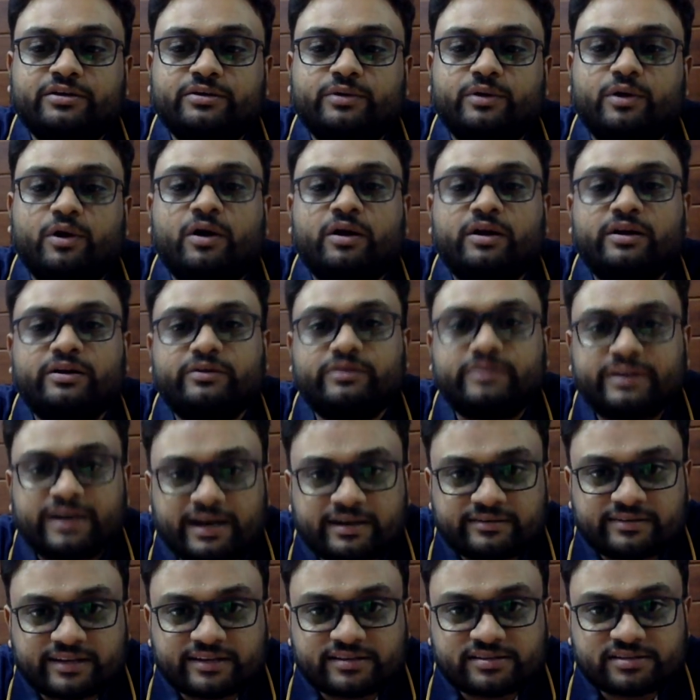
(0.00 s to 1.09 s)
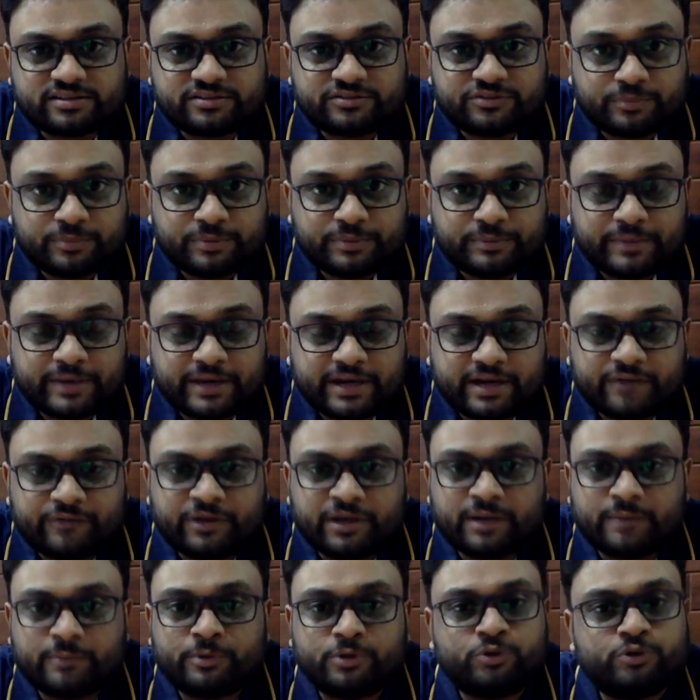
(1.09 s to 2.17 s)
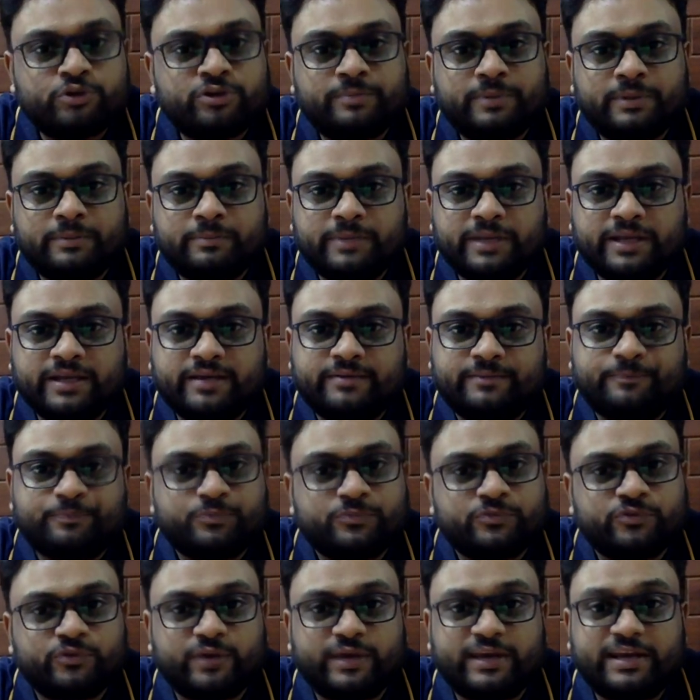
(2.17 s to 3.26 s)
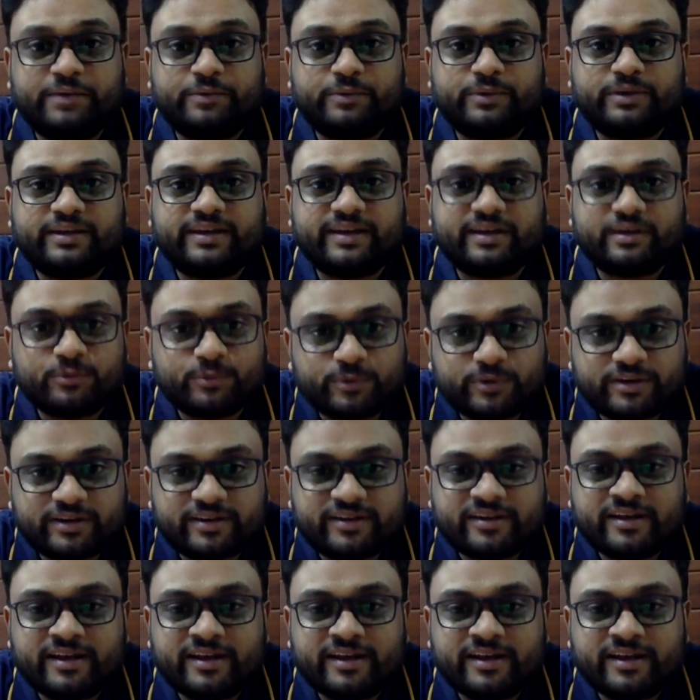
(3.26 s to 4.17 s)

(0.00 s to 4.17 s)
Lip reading: all your transactions will be made available to the public, so anyone can look